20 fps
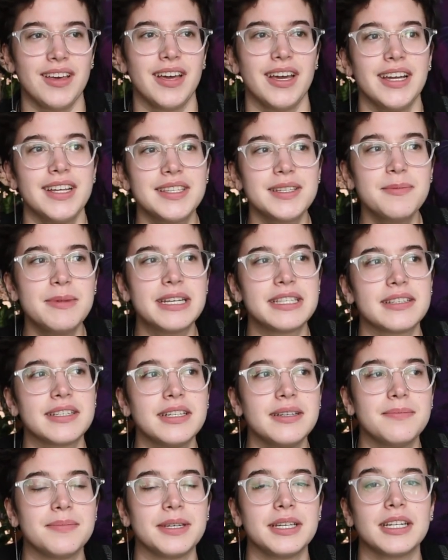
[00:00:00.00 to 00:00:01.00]
It's amazing
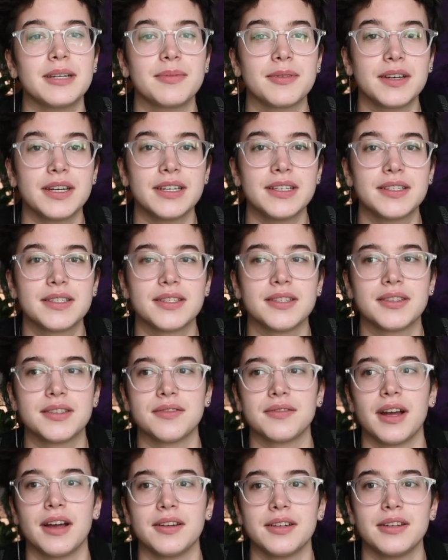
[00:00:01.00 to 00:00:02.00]
to be in a place
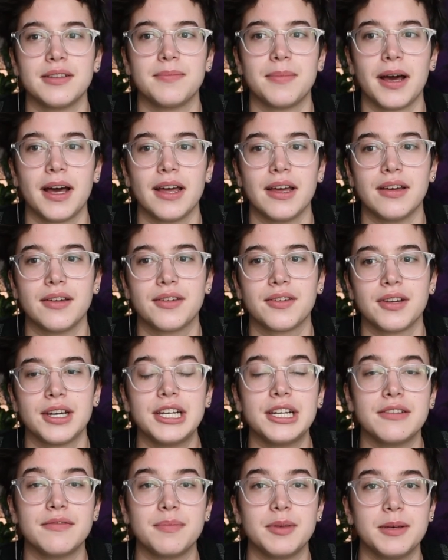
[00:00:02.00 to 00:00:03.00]
surrounded by
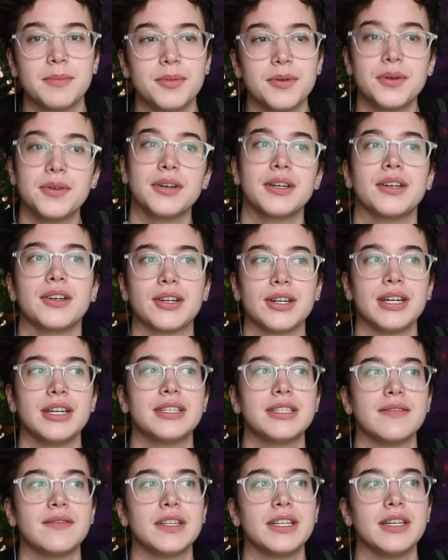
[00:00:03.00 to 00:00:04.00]
creative people and
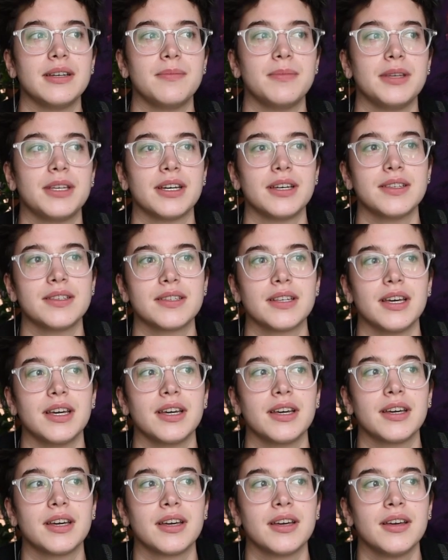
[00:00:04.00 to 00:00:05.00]
creativity, because
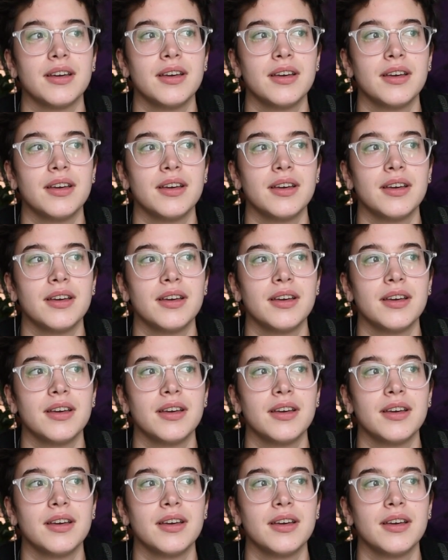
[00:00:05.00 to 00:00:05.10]
like